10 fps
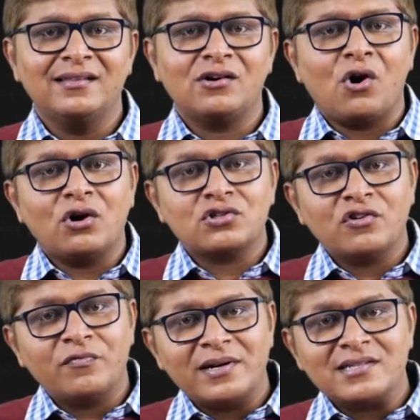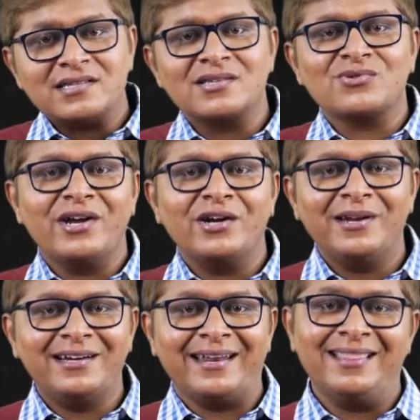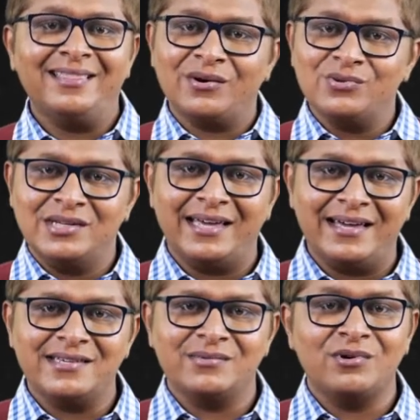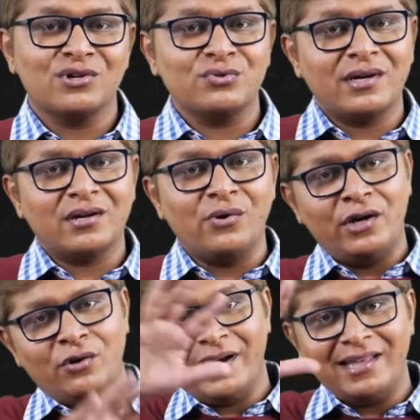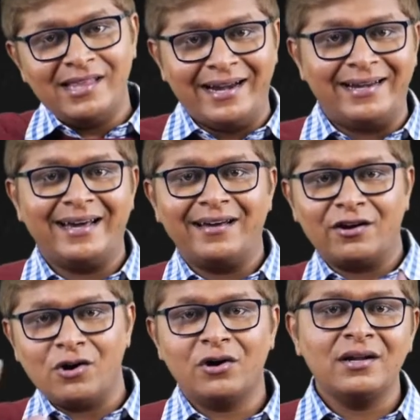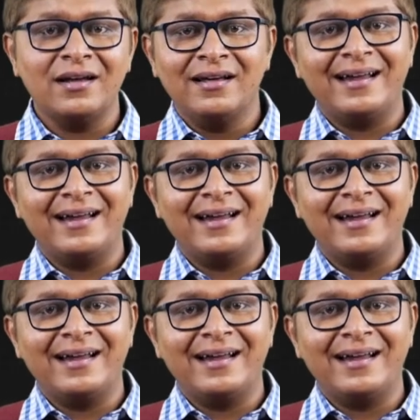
The cost of purchase is going to be 10,000 kgs, because we are going to buy the entire lot,